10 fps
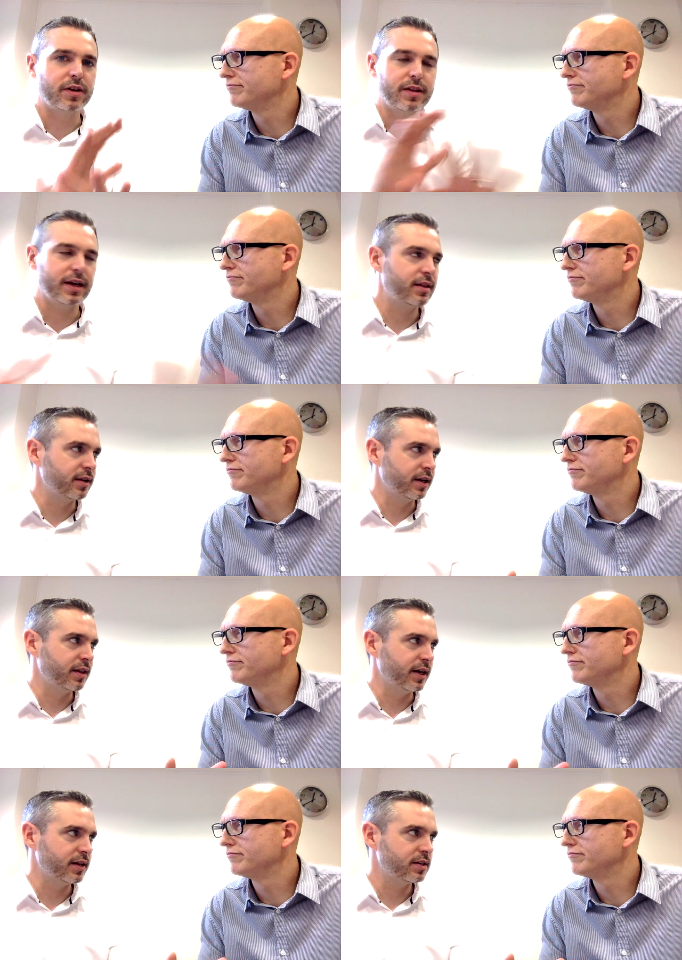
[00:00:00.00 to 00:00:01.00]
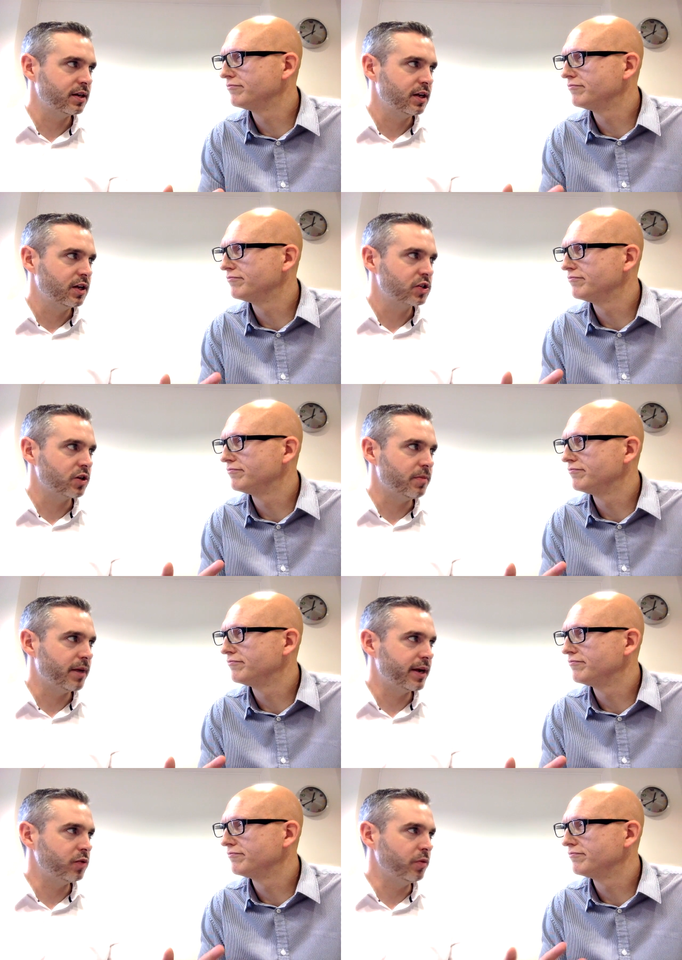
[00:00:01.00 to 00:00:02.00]
Speaker 1: for anything, anything like that. So
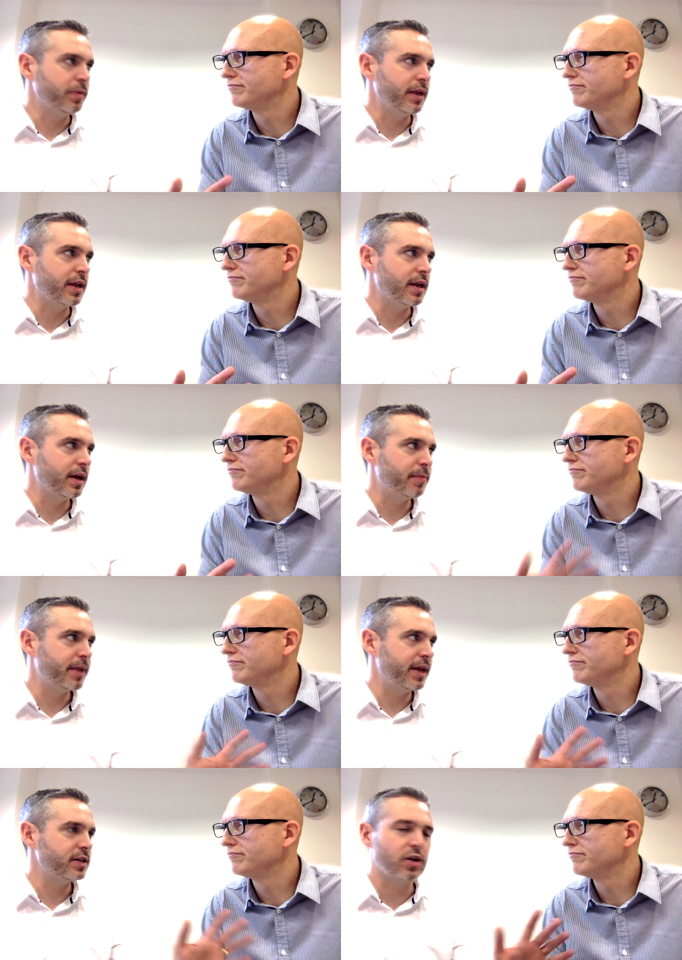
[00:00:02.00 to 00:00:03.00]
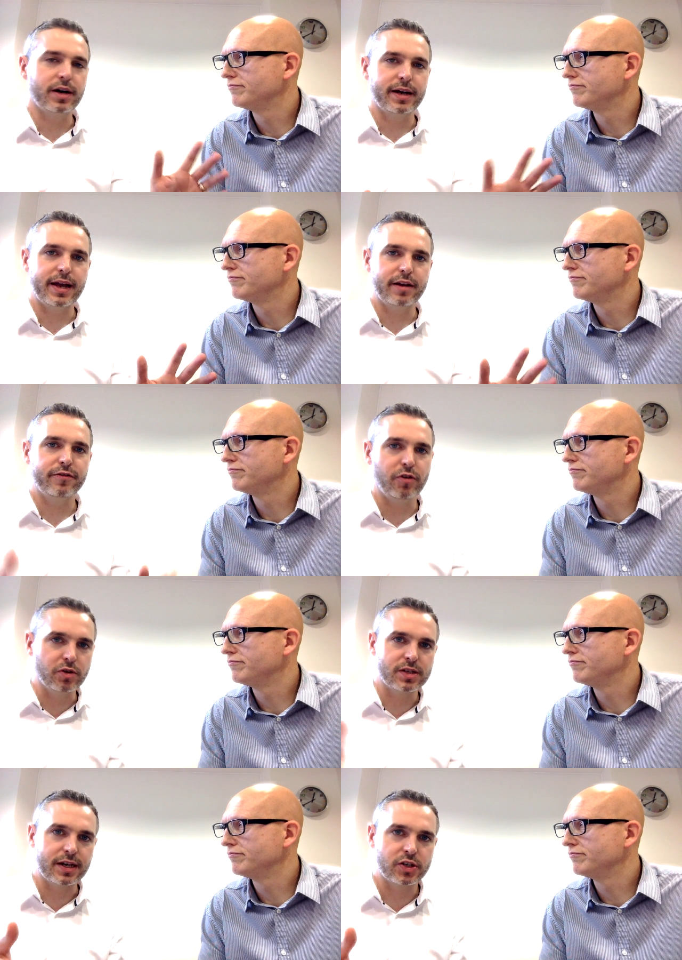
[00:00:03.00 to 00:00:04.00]
mine would be appear.in forward
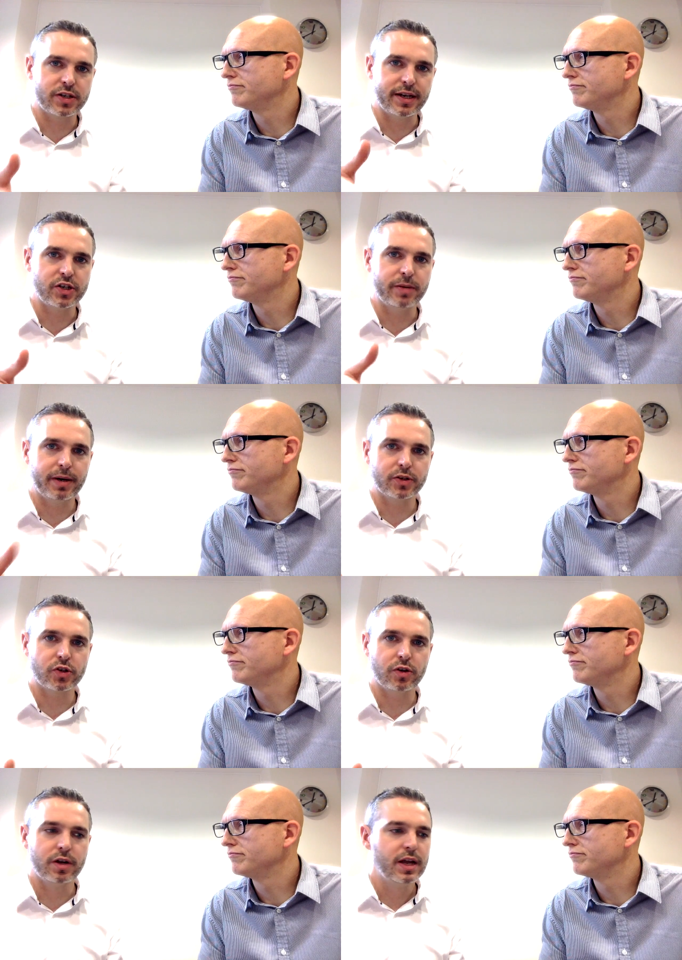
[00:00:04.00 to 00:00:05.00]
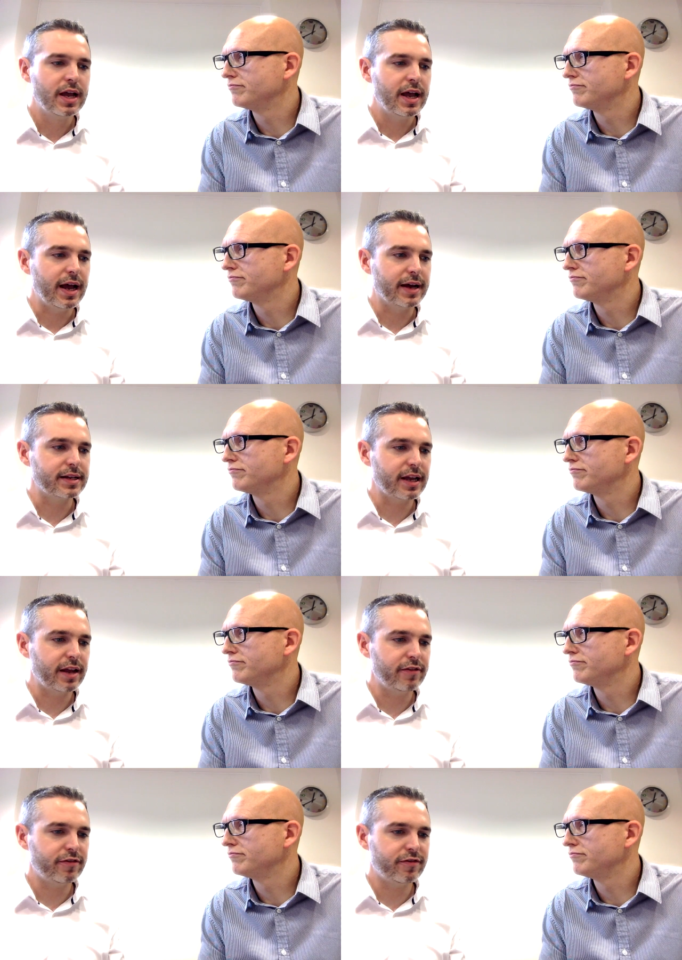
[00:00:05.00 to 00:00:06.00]
slash DAJ Belshaw. And
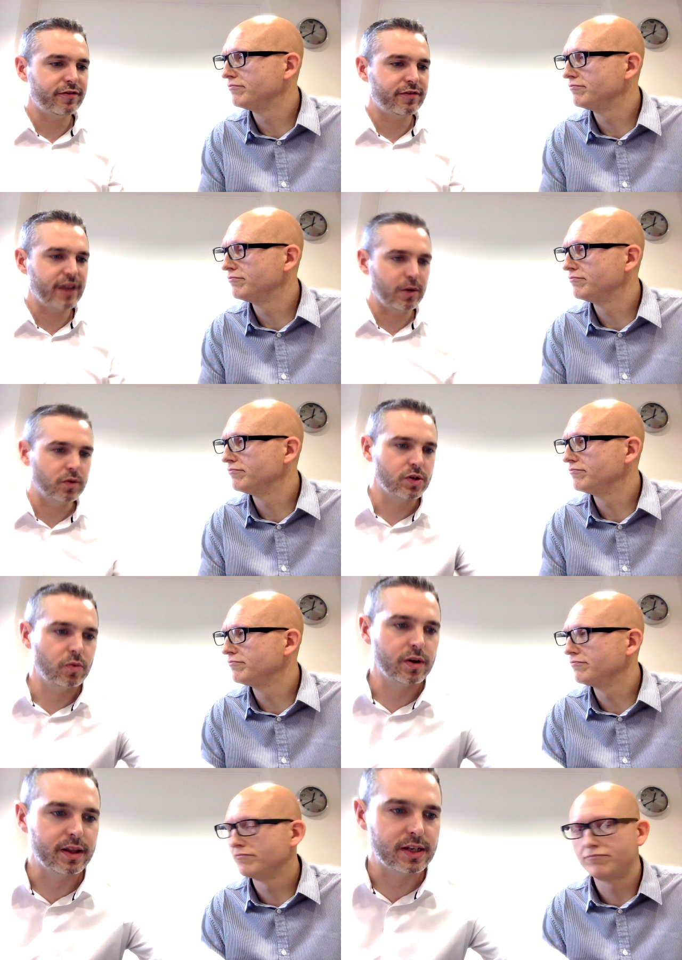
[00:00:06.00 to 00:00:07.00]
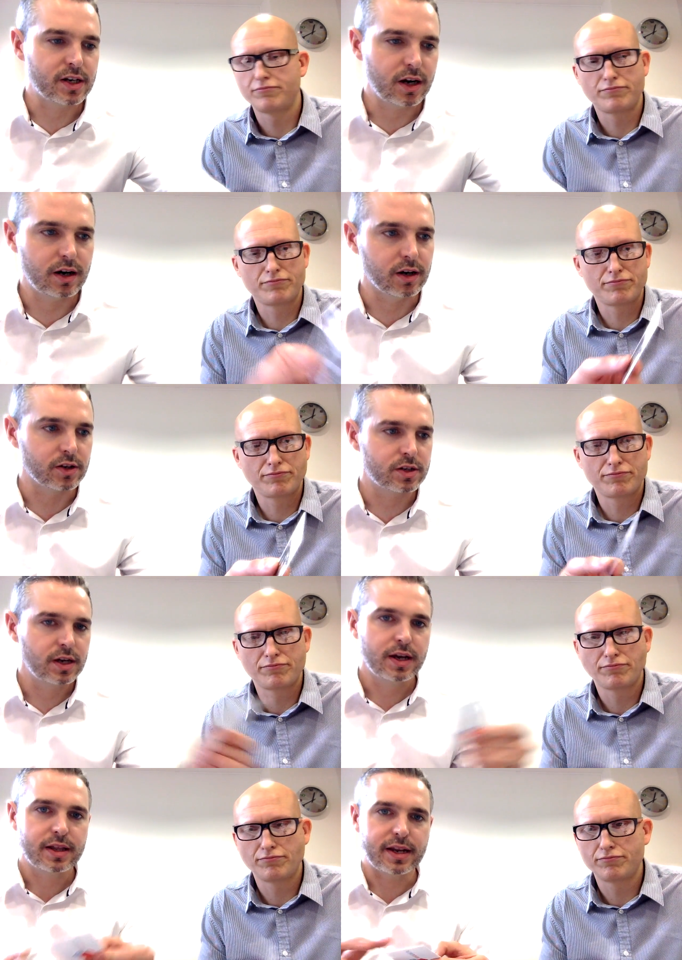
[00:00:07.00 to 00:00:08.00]
if that was on one of these cards,
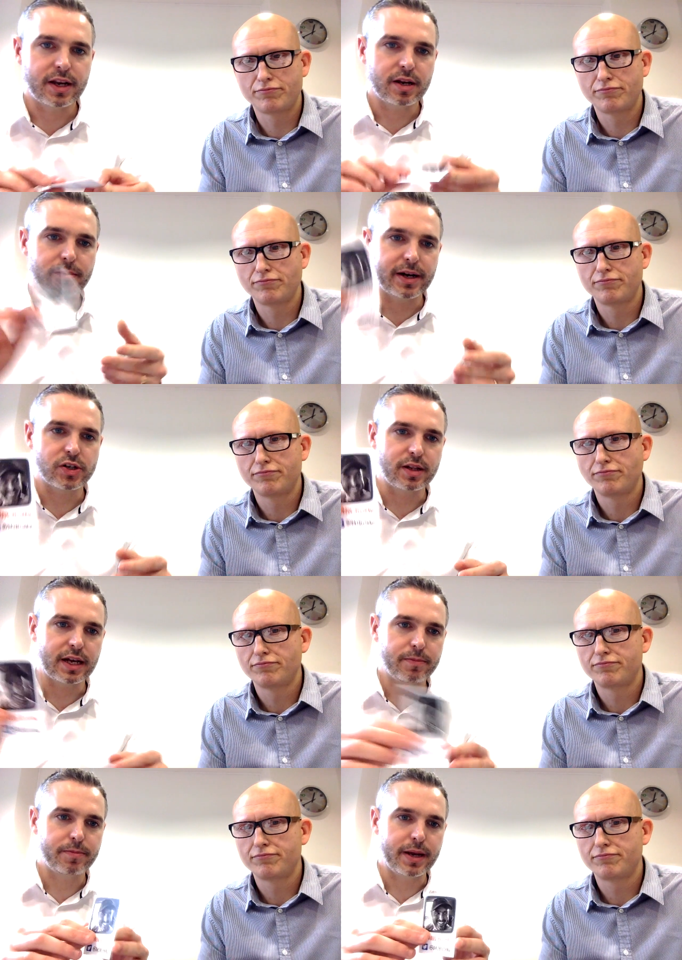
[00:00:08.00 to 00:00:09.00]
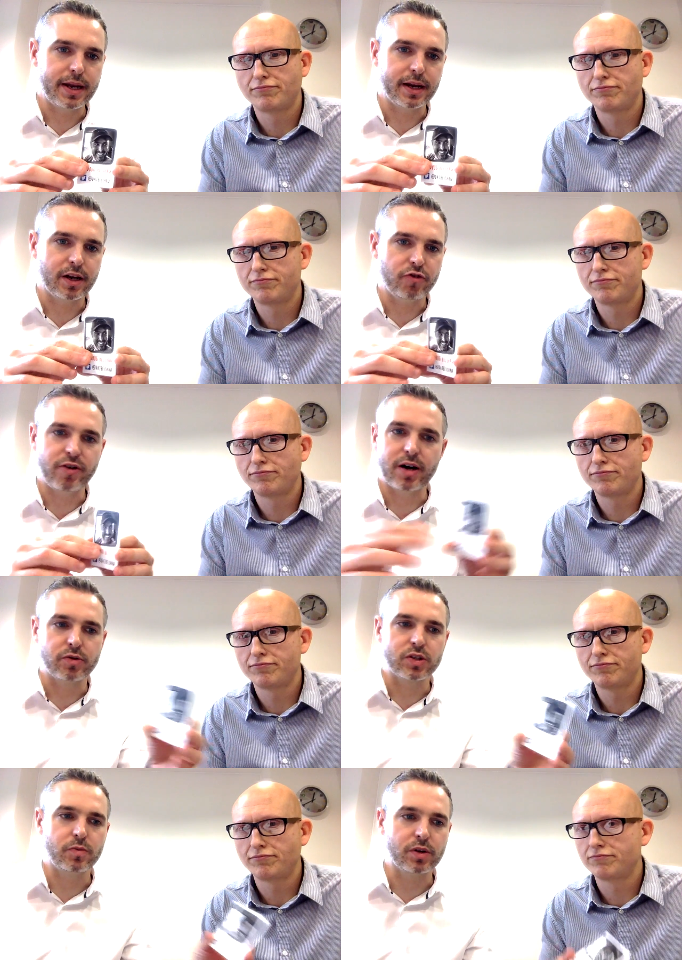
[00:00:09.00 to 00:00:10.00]
then you can imagine that being around
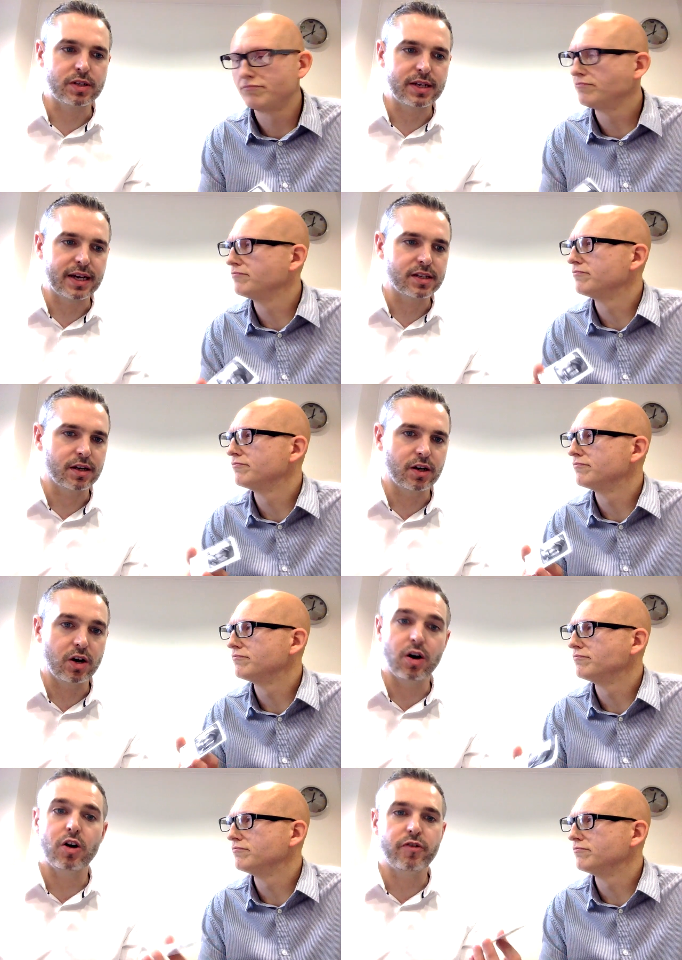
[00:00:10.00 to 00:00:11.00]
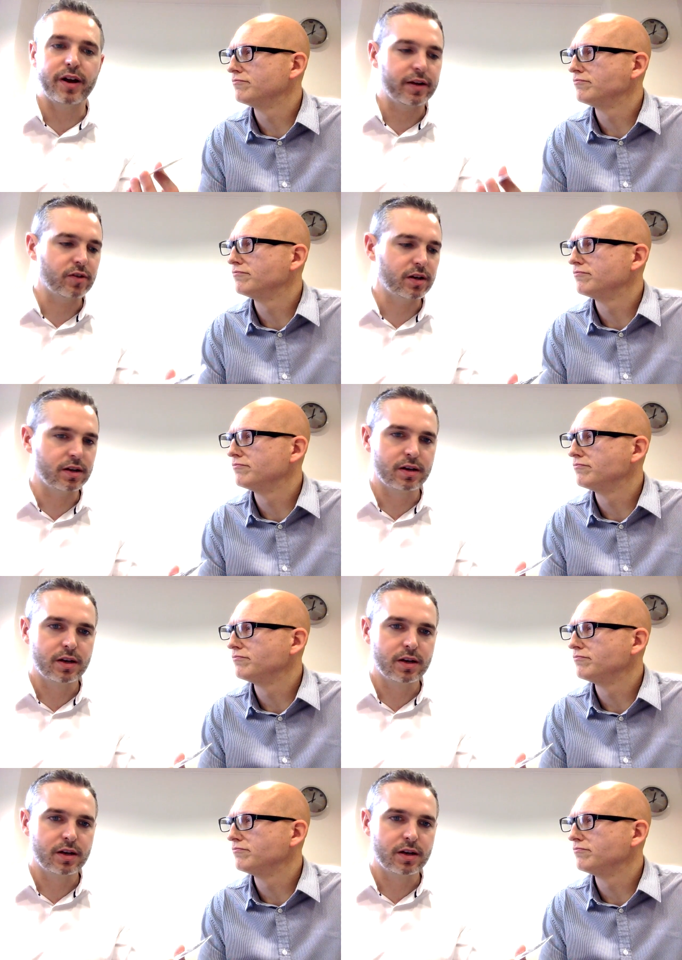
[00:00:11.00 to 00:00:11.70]
someone's desk and going, all right, I've got a